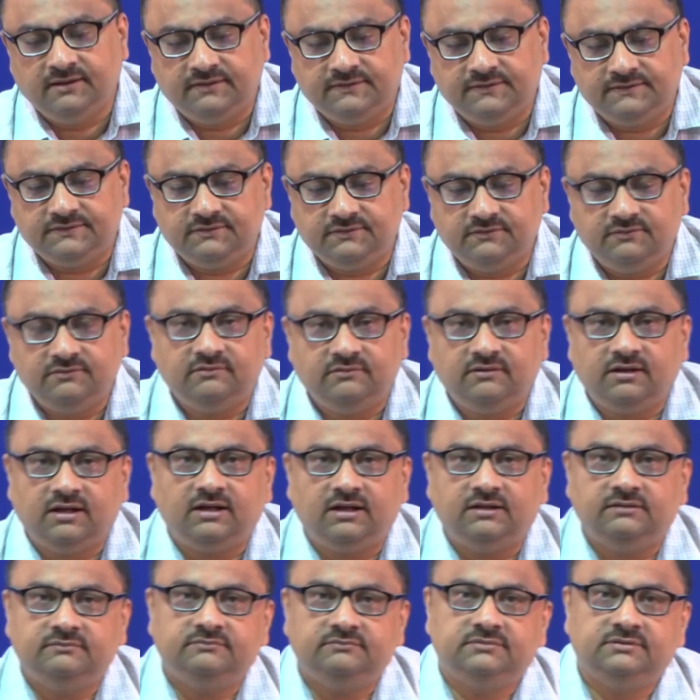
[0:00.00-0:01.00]
So,
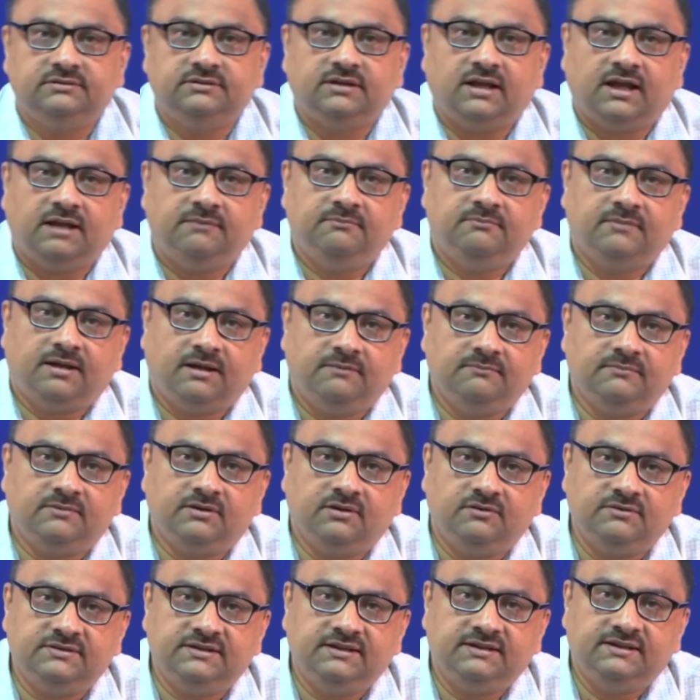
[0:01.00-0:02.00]
I am
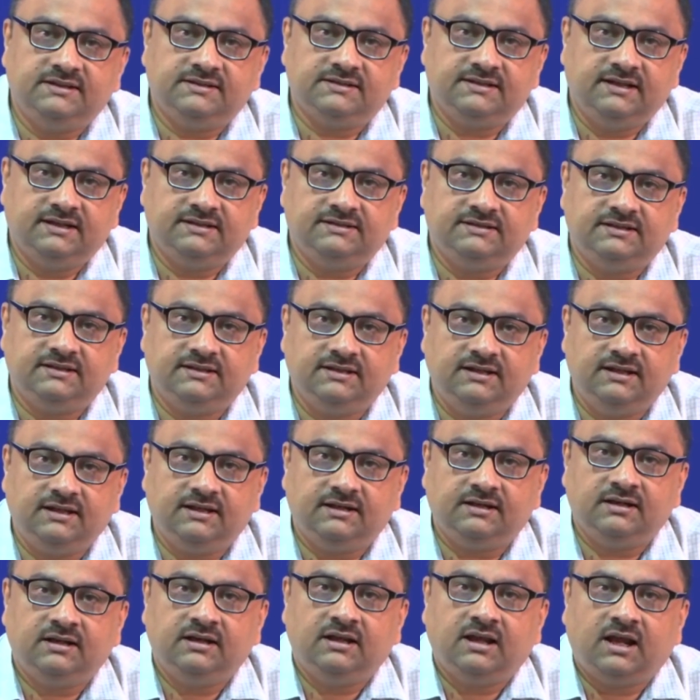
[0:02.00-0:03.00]
closing this lecture
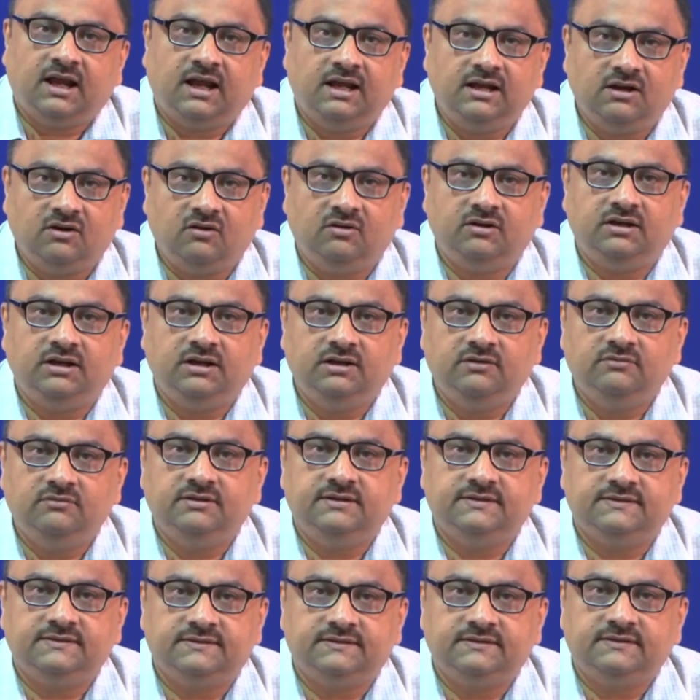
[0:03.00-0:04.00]
here. I will continue
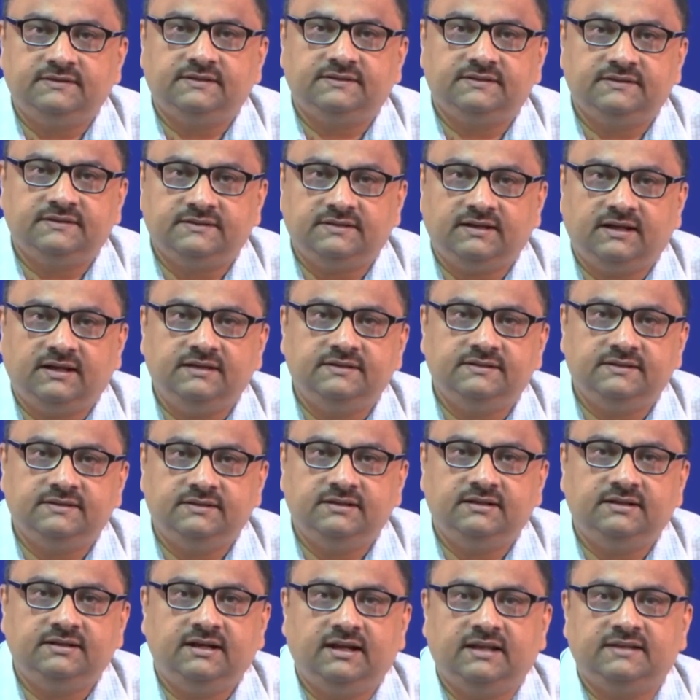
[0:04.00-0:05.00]
this exercise in
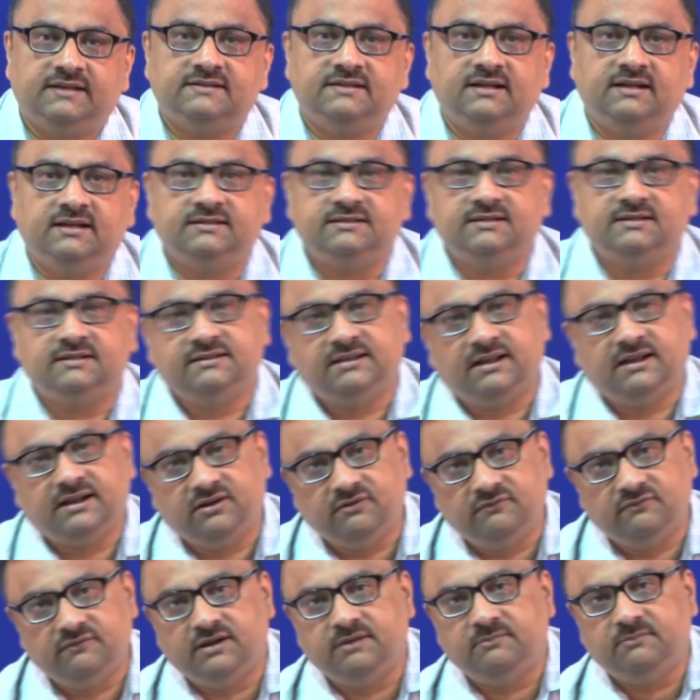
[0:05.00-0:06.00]
the next lecture. Thank
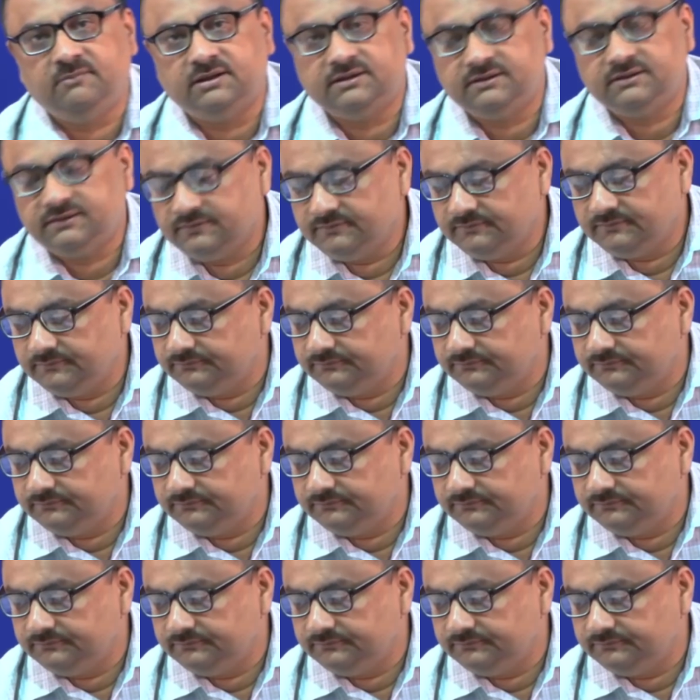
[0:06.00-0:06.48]
you very much.